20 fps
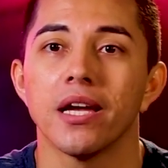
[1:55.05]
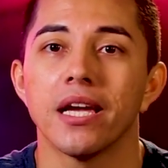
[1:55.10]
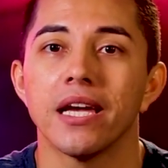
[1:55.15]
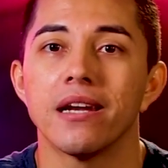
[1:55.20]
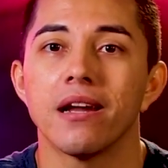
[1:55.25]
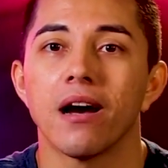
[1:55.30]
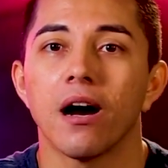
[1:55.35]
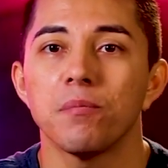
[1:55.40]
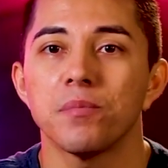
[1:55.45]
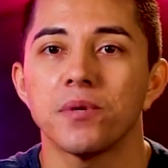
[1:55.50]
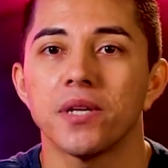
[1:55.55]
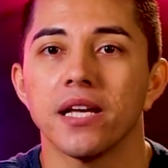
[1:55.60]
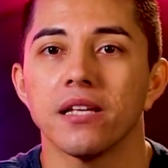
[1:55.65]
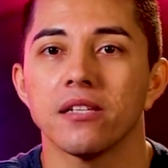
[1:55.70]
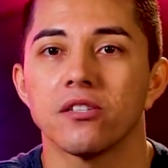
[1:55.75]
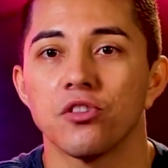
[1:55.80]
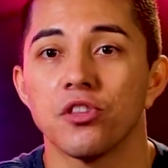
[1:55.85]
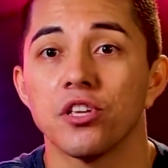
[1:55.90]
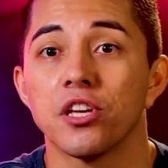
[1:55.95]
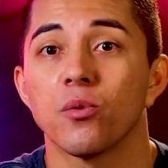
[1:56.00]
an
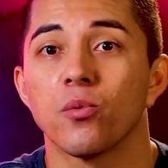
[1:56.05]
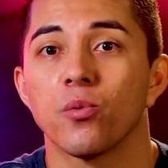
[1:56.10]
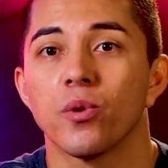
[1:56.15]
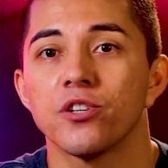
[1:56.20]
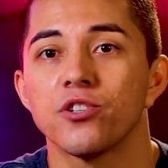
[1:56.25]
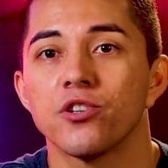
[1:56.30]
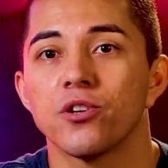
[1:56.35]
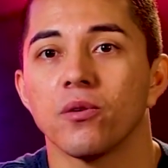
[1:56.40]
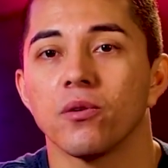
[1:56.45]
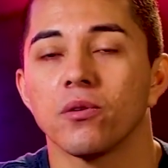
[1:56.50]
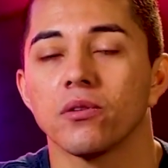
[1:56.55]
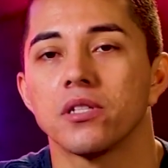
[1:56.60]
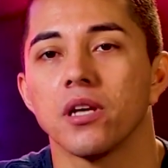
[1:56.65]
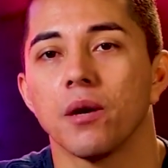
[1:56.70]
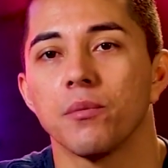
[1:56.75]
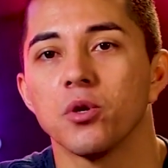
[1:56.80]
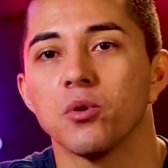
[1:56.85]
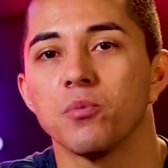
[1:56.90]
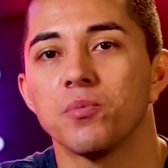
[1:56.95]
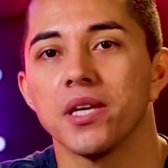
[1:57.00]
update to the original
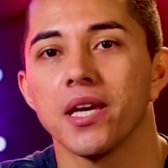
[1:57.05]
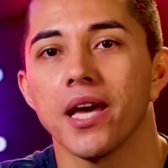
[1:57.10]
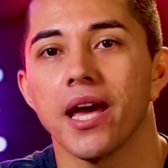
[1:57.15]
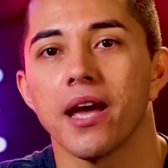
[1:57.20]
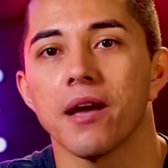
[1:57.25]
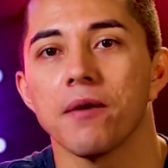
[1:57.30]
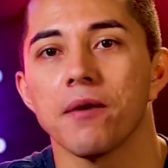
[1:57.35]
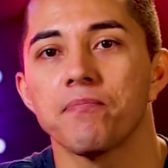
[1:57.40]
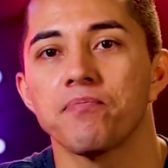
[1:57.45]
WPA.